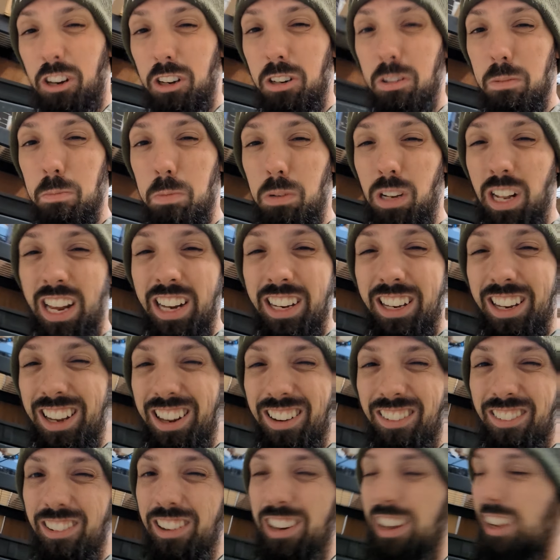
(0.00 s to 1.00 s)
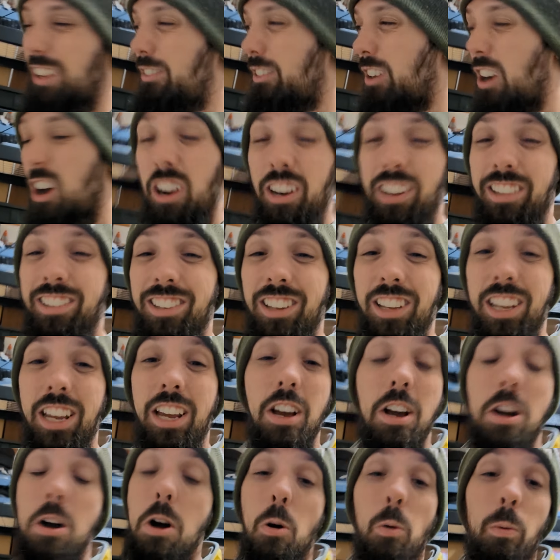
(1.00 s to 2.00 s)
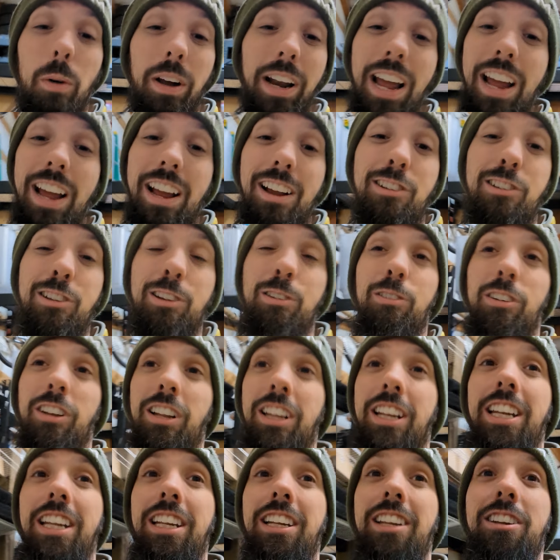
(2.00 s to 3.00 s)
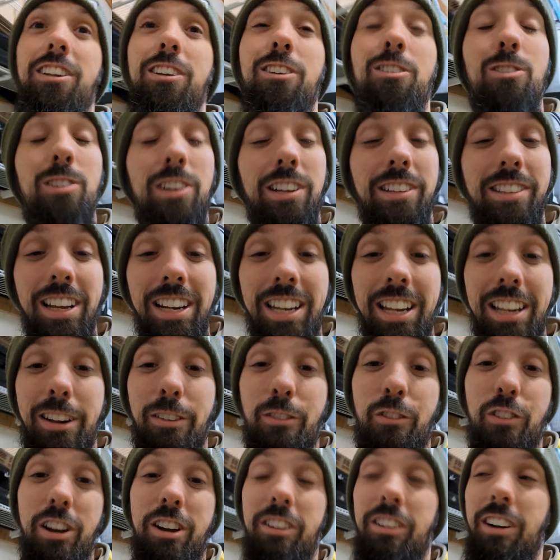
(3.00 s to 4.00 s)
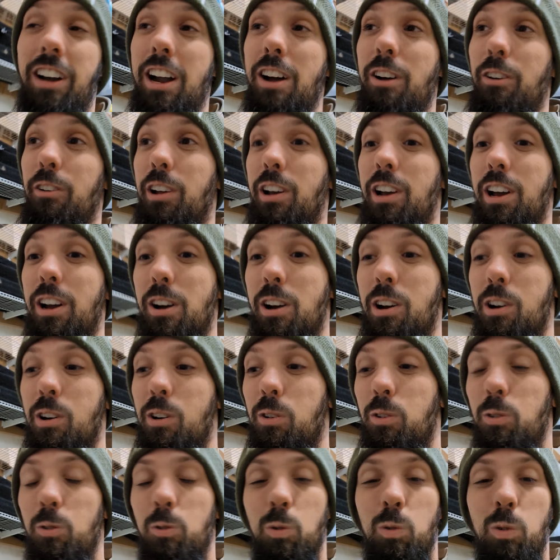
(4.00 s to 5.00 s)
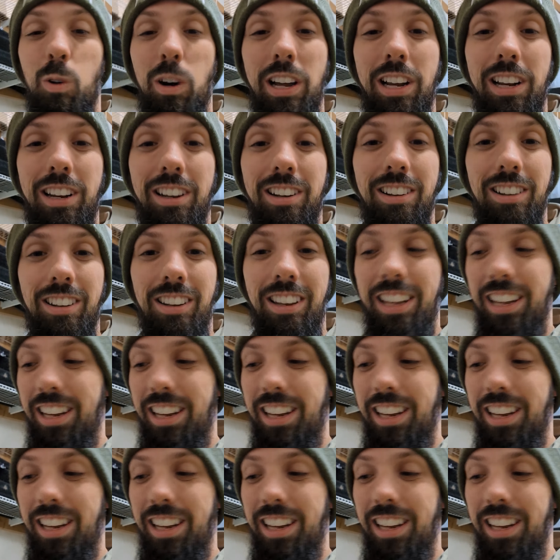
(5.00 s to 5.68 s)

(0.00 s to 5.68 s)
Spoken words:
start planting. And honestly, what I actually really need to do is I need to figure out what,